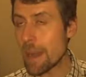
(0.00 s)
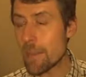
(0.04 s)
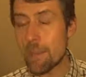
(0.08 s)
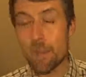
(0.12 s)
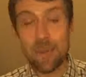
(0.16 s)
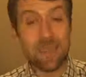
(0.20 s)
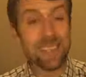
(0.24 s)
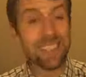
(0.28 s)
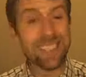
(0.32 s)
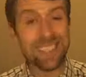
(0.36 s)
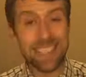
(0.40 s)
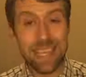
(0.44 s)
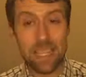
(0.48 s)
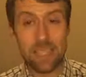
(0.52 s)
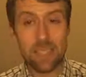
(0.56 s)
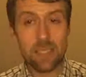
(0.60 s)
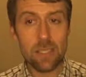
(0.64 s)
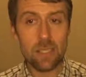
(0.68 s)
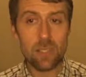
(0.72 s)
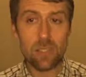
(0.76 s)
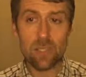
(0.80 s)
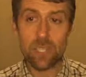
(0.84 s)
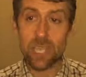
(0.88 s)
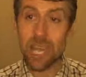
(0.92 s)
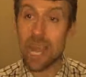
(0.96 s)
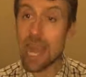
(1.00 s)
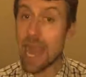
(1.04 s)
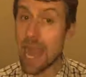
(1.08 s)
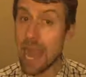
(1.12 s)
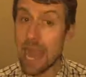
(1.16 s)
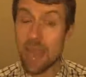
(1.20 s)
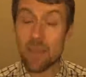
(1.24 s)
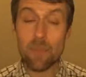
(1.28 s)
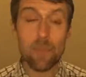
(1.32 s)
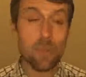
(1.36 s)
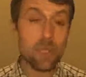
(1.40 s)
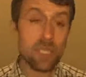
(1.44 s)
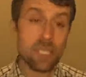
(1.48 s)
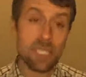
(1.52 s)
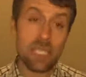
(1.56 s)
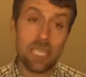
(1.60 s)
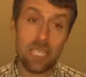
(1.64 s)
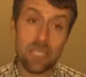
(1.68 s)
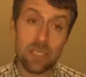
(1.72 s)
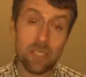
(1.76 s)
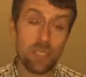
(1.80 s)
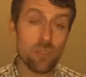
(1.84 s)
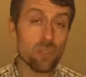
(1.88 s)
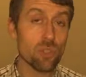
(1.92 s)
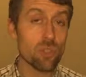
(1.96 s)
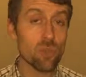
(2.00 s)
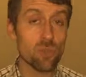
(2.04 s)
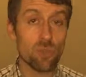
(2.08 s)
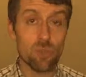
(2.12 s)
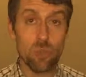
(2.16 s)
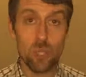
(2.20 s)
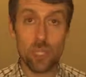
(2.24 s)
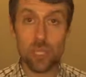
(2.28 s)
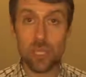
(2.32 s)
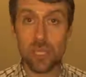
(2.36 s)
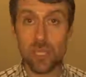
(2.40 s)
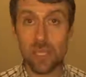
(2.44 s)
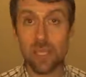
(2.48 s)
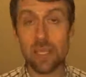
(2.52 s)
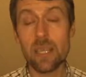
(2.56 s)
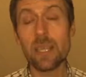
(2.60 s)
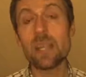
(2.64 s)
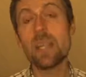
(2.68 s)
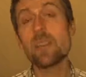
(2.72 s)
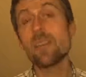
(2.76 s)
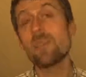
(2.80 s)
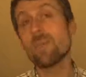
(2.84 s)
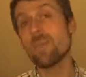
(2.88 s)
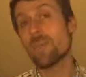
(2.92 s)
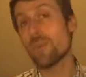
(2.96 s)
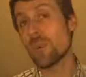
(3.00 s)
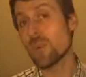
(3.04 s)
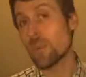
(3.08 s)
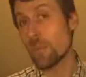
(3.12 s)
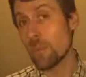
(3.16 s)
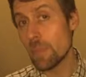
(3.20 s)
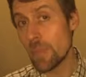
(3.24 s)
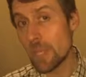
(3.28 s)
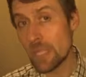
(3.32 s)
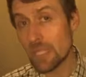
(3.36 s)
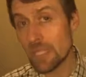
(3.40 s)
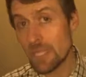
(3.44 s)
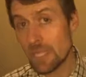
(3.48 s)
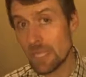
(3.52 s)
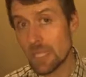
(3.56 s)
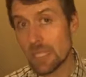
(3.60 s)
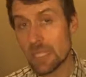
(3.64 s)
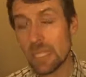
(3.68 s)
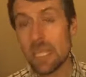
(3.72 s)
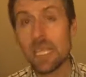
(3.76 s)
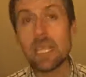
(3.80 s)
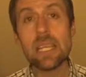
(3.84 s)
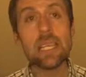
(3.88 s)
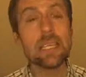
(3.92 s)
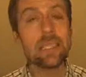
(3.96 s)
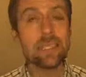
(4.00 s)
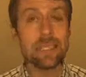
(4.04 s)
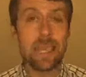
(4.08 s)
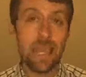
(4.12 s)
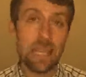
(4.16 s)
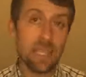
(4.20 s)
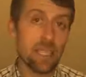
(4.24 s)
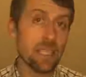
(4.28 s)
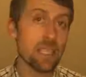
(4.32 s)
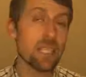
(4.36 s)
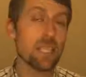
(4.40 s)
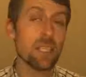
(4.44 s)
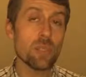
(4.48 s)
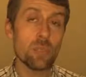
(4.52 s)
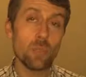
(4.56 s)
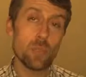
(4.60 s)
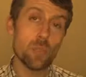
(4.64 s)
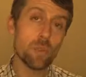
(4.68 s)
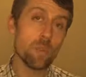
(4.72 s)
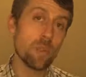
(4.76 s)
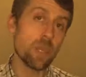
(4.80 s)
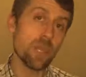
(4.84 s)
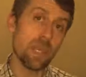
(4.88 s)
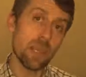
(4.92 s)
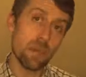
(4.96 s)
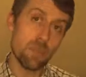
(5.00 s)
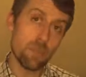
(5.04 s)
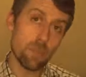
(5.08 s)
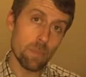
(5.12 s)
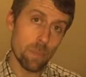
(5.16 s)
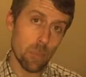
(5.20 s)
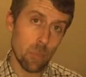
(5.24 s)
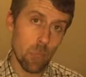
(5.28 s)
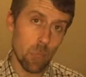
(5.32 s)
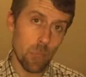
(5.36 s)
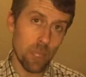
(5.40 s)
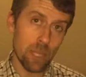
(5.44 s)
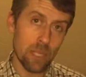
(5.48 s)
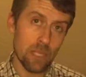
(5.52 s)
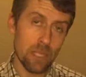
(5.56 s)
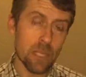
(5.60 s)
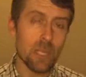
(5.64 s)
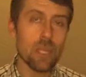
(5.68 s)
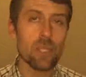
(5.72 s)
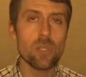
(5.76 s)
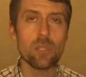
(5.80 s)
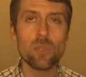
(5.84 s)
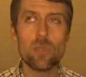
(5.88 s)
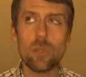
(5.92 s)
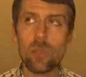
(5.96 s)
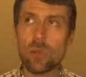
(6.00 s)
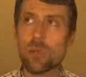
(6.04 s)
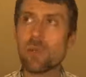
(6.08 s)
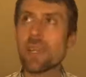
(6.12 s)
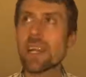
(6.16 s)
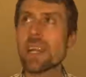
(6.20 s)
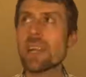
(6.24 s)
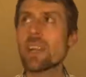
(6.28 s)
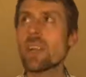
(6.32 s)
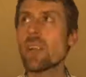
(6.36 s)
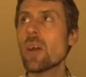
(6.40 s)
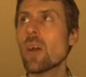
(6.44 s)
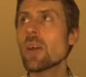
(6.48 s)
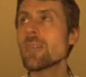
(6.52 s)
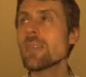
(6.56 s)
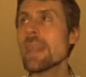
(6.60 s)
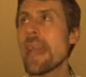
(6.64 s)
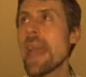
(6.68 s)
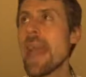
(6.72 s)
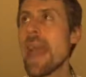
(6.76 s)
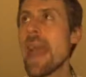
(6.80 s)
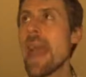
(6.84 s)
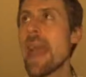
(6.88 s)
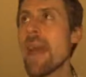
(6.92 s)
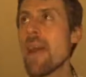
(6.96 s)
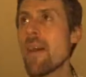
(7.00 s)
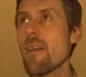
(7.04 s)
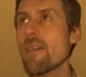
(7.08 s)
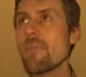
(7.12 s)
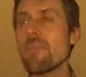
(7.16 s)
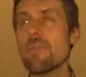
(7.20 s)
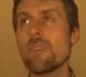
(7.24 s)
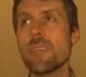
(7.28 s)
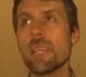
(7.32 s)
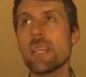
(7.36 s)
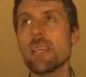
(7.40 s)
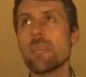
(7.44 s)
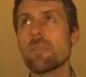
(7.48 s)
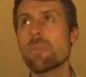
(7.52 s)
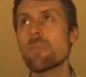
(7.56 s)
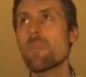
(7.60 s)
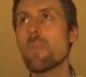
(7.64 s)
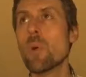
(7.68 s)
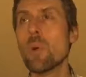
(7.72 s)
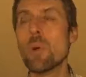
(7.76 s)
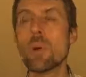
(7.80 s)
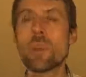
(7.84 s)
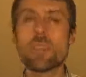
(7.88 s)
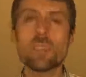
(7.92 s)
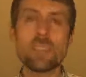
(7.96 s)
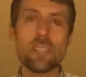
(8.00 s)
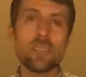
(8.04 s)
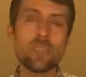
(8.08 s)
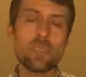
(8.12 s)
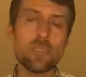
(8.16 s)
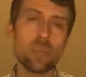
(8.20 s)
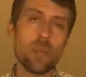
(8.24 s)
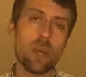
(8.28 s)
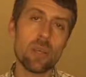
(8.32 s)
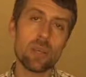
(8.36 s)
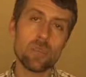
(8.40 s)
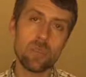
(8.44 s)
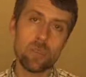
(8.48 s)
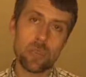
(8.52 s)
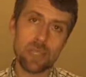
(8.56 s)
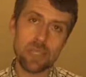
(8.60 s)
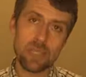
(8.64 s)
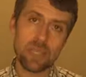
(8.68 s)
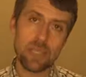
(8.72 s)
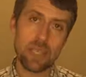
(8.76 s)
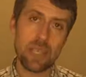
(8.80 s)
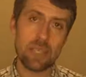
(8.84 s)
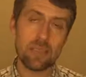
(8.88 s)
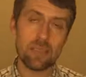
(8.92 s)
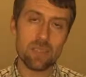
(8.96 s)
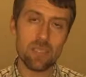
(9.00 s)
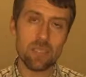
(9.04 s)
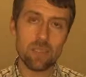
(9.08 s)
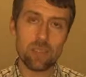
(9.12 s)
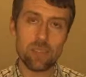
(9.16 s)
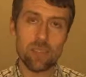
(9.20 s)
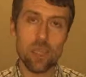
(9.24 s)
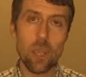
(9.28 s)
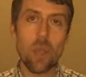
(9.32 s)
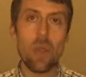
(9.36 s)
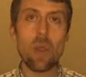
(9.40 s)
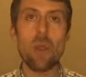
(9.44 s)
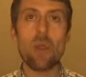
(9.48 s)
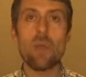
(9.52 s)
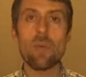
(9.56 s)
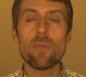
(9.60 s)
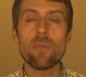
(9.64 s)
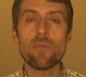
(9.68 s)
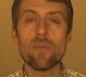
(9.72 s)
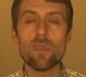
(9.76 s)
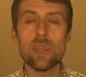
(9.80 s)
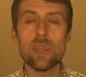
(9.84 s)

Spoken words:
percentage, a high percentage of worker for a business, they need to be employed. So you cannot have more than top percentage of